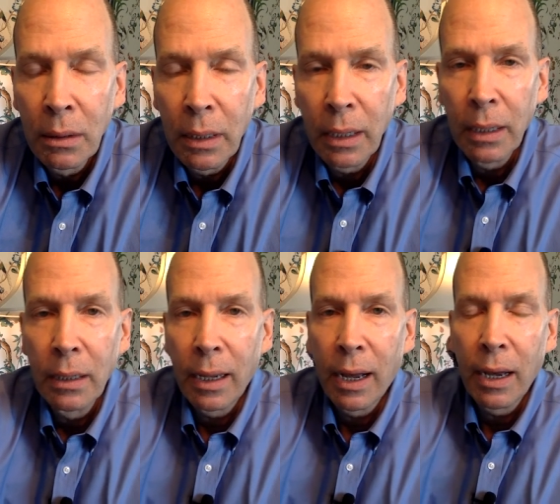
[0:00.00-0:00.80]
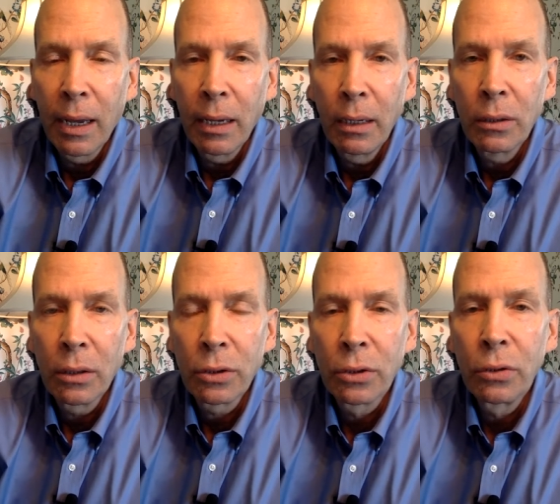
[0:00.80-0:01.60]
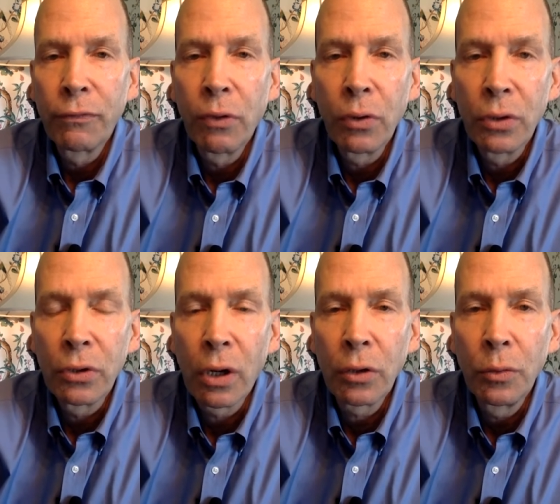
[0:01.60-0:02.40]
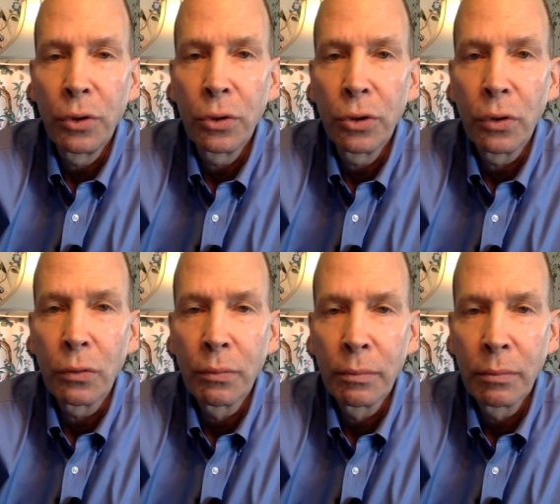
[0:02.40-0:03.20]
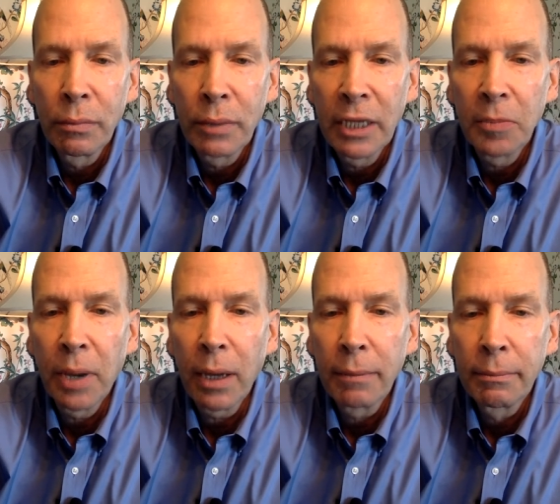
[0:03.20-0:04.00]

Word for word: and I look forward to talking with you soon. Thanks, bye.